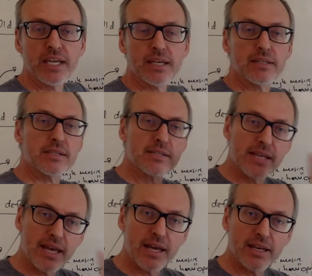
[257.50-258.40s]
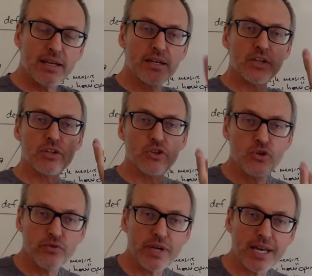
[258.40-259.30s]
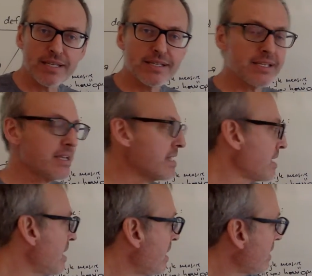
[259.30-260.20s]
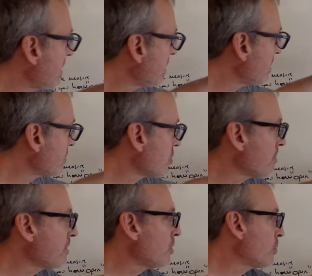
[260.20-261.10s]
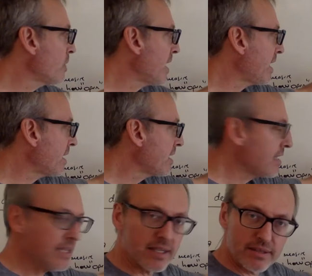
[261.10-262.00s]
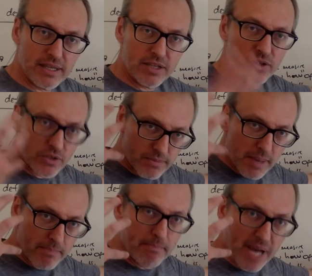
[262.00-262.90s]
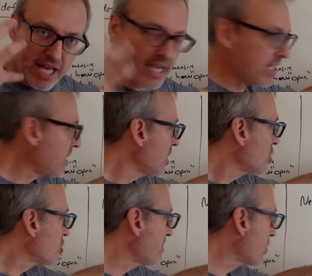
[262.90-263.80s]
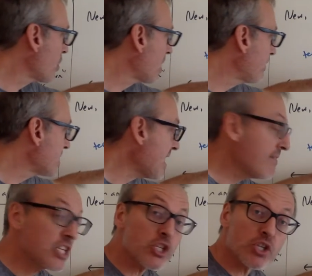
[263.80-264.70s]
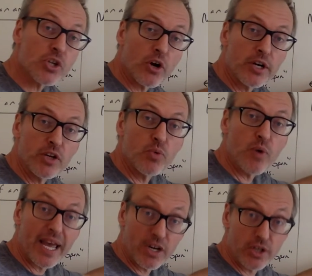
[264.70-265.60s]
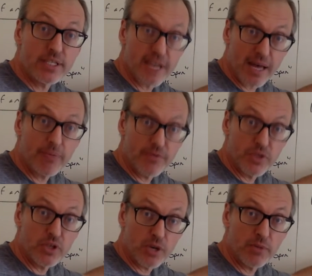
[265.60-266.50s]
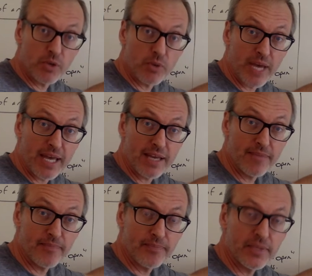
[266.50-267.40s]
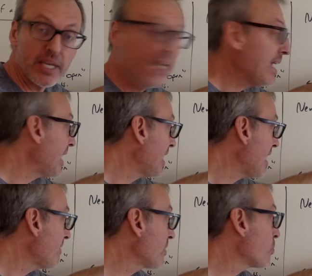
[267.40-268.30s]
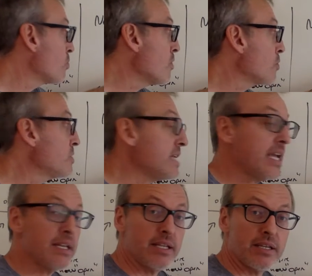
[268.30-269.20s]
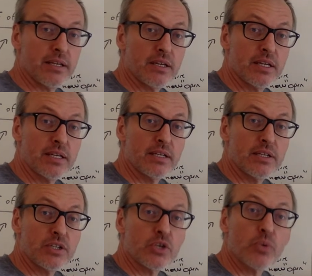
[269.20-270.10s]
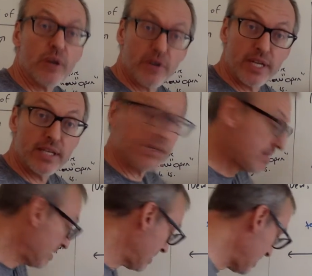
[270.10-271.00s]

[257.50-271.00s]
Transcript: Instead, you've got to see that the terminal ray in your mind should be thought of as having started right on top of the terminal ray and having rotated to where it is.